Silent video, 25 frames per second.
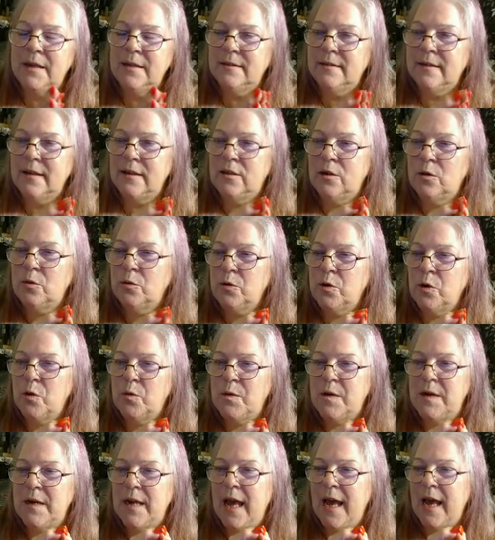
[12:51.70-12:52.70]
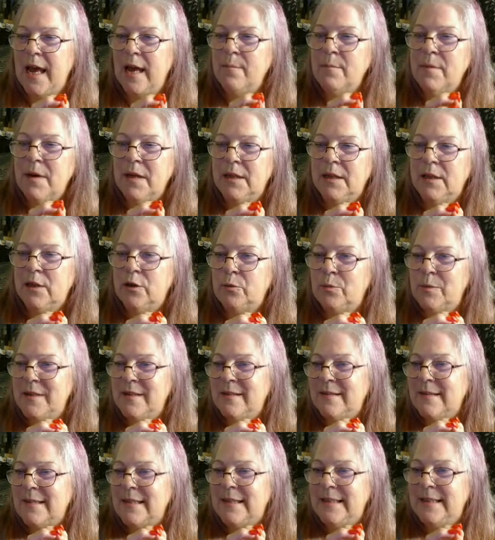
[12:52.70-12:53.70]
Can't figure out who you
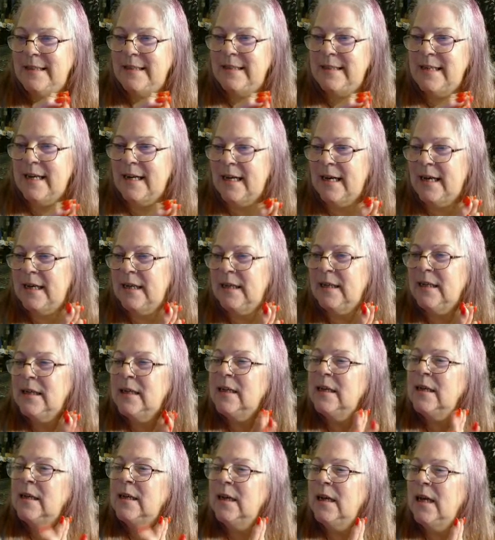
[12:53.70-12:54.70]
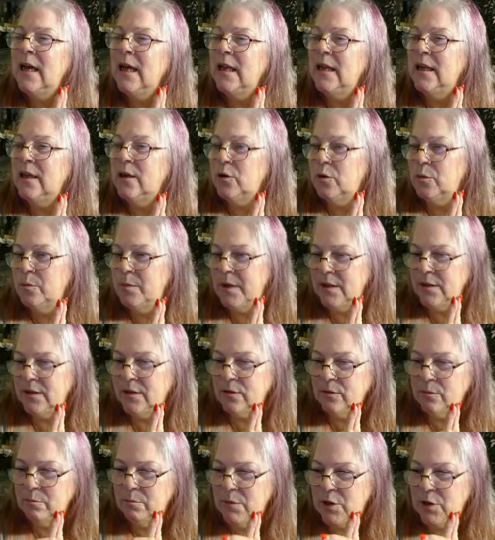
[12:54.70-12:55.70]
are because I don't know the name.
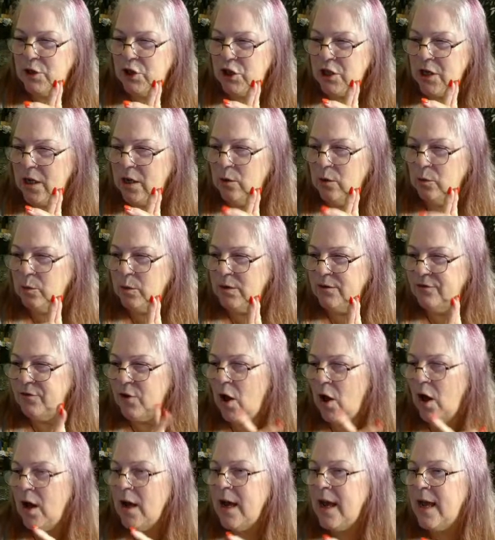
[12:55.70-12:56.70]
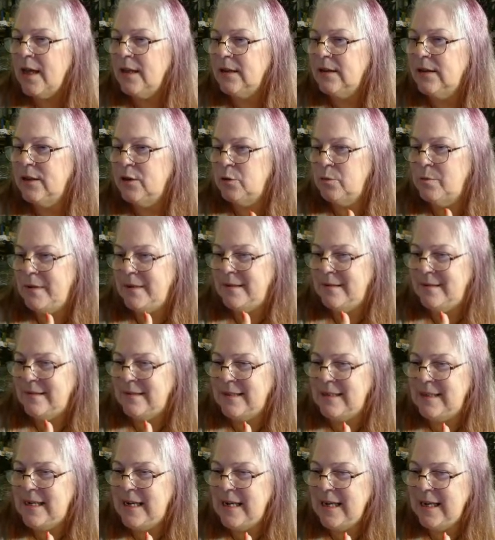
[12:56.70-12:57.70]
Hello, Miss Linda.
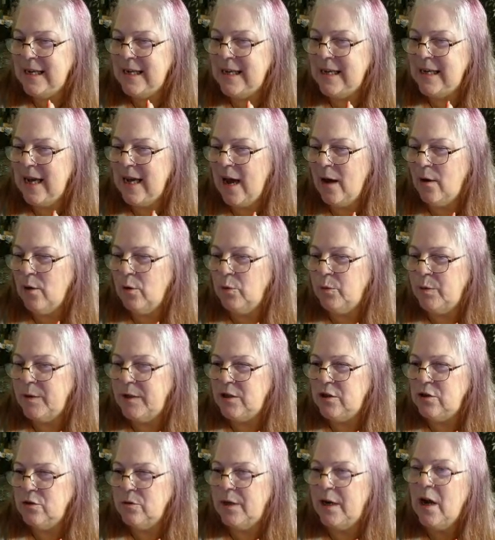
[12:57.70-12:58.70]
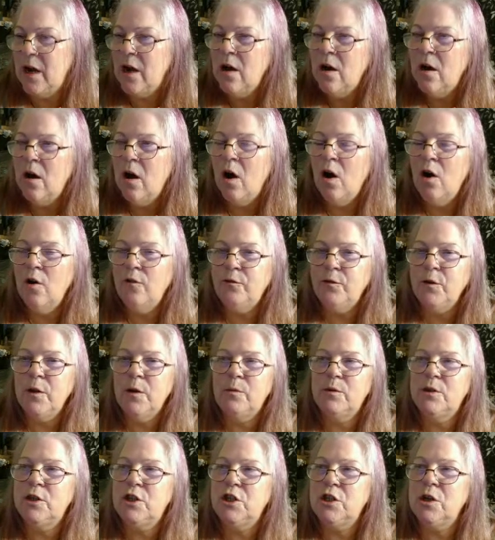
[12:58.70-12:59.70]
Hello, Michelle Wilfong. Hello,
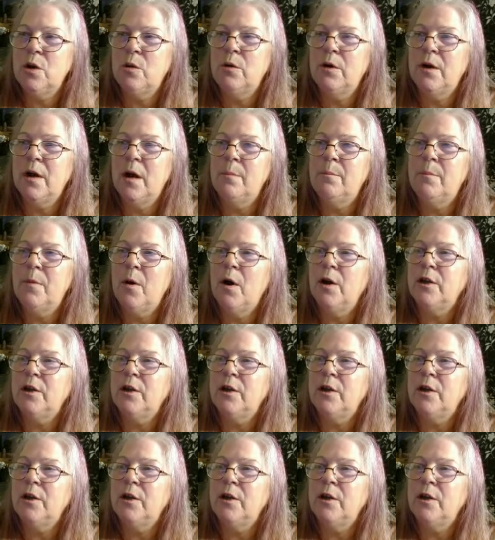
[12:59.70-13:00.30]
Miss Nikki.